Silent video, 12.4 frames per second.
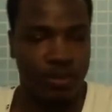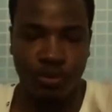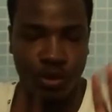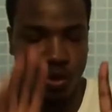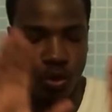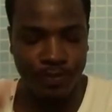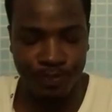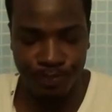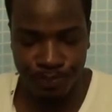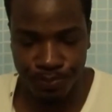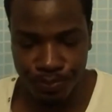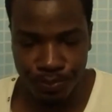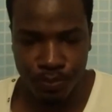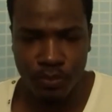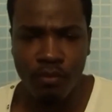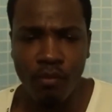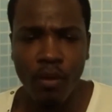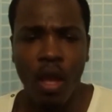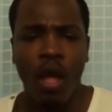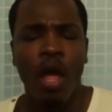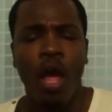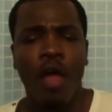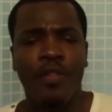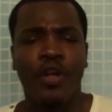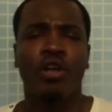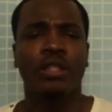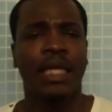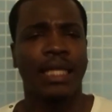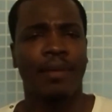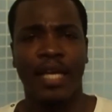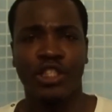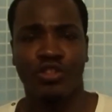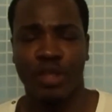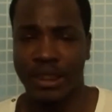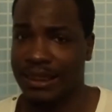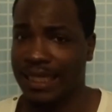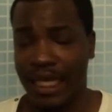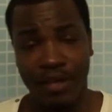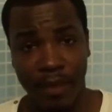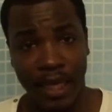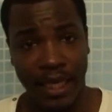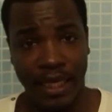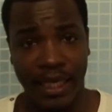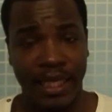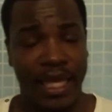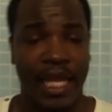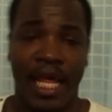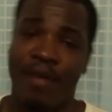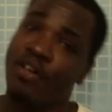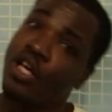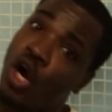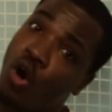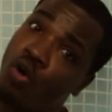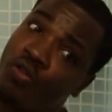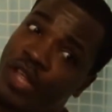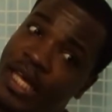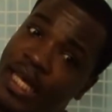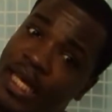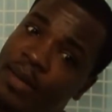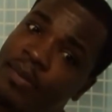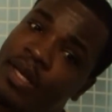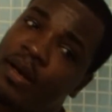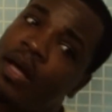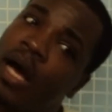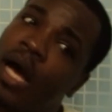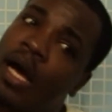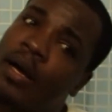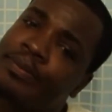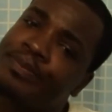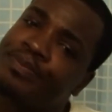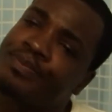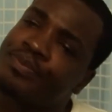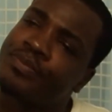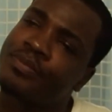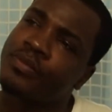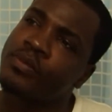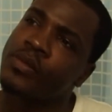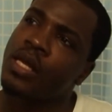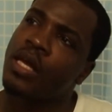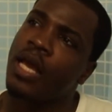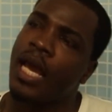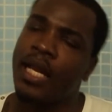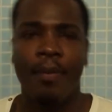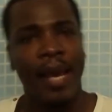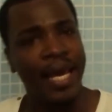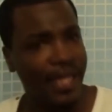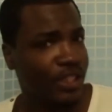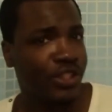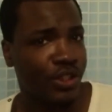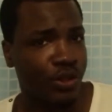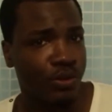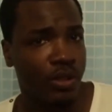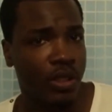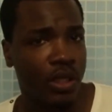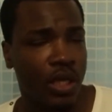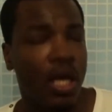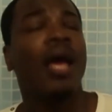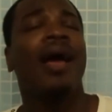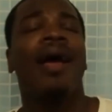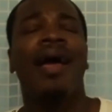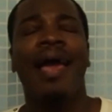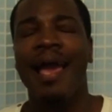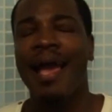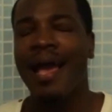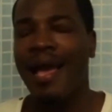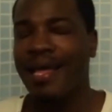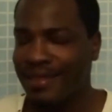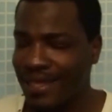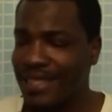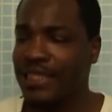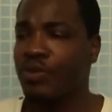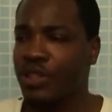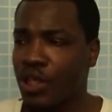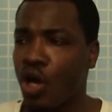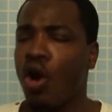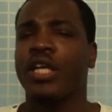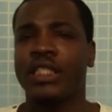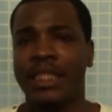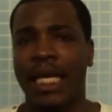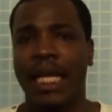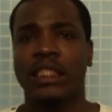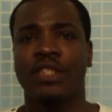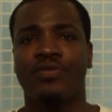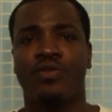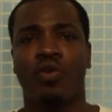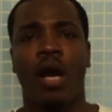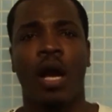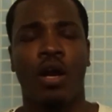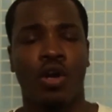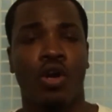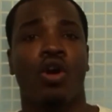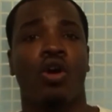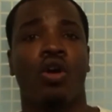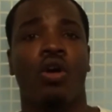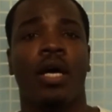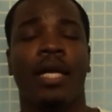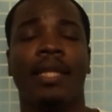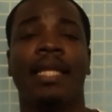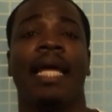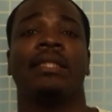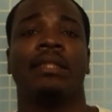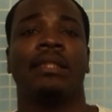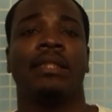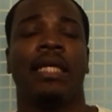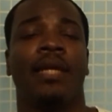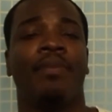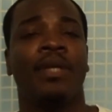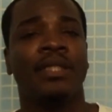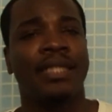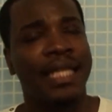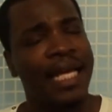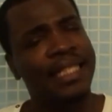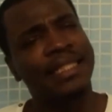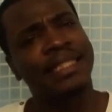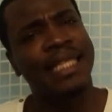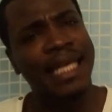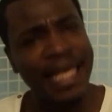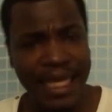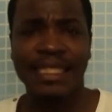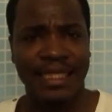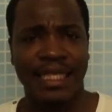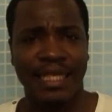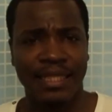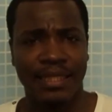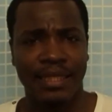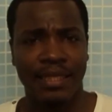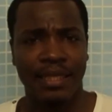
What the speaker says: of some sort. The girls had to make dresses out of money. They had to have a gold theme and a bathing suit. This was a hard challenge for our girl Alexis, honey, because Alexis isn't